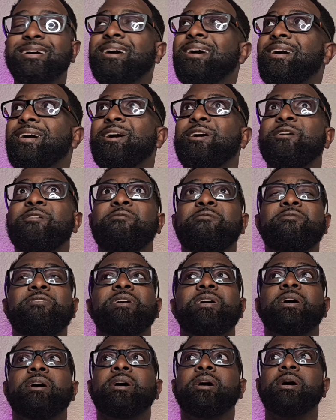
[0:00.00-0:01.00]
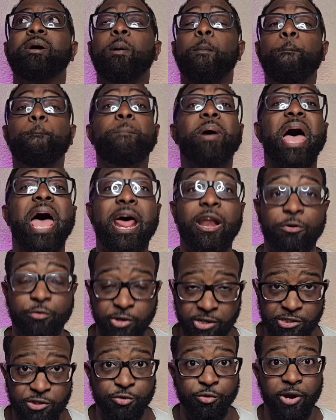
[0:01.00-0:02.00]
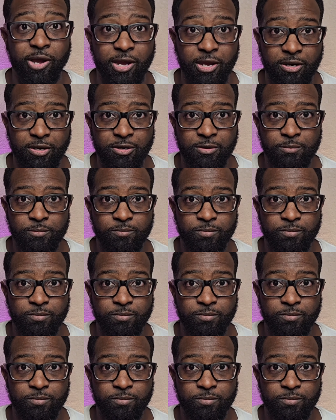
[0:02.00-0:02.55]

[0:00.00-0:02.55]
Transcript: of battery drain.